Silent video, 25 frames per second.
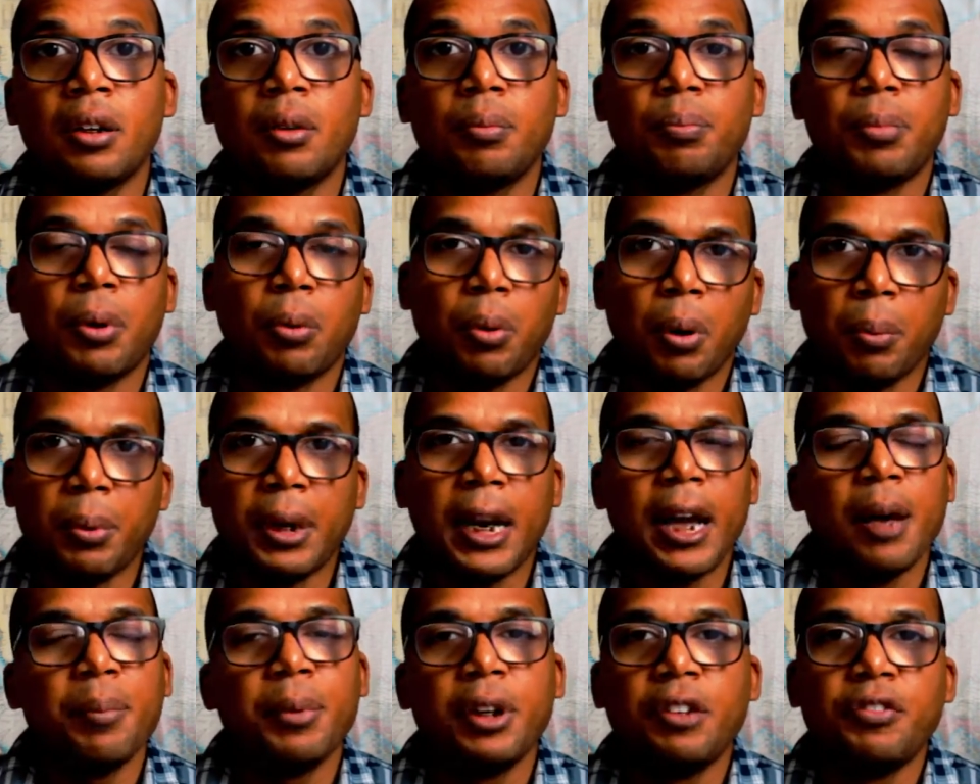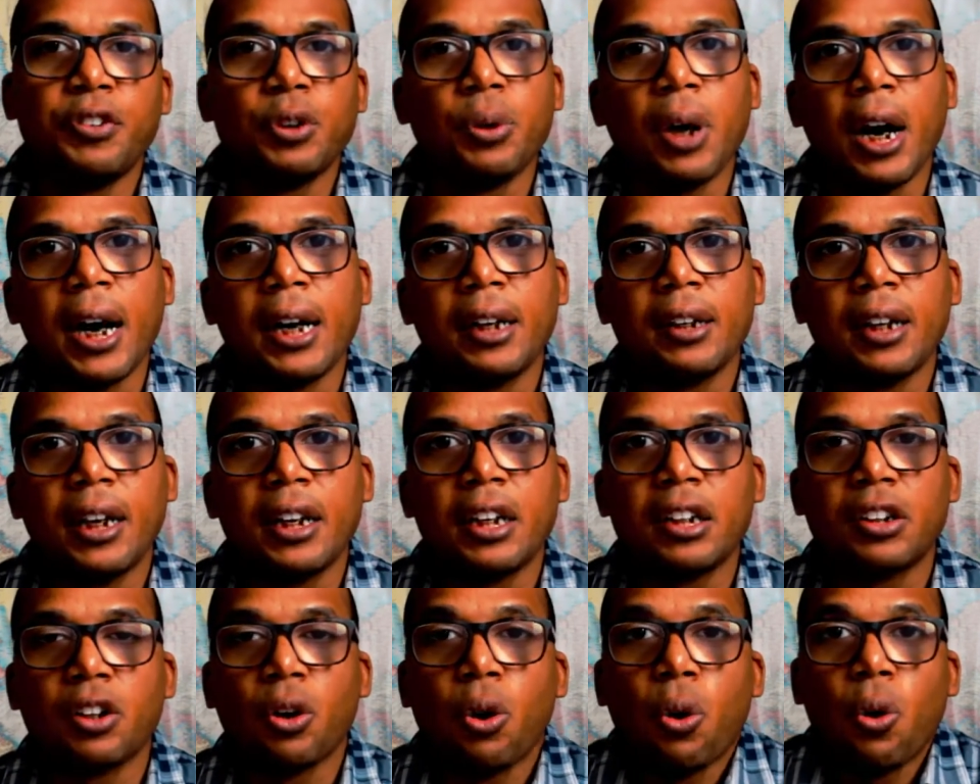But what would happen if you
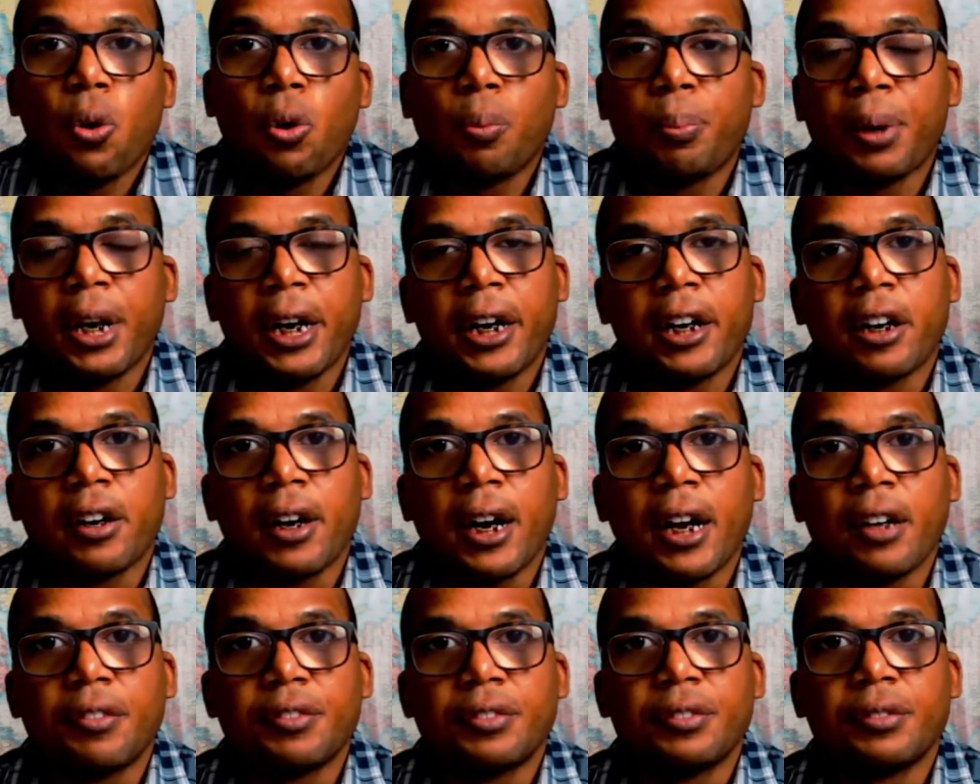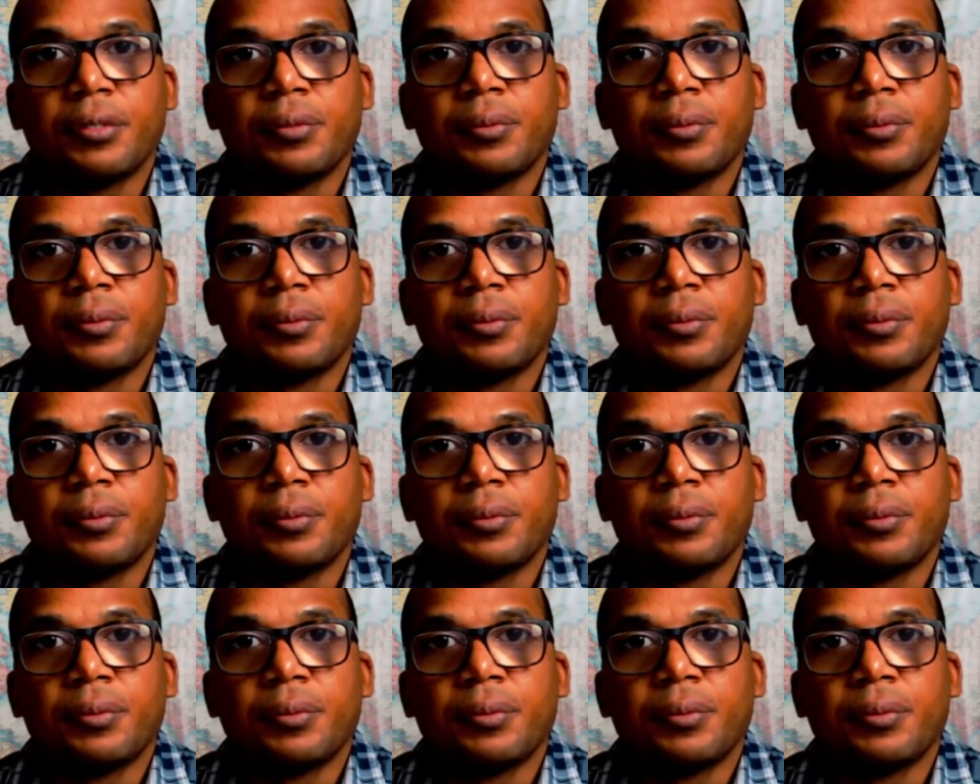highlighted the whole paragraph?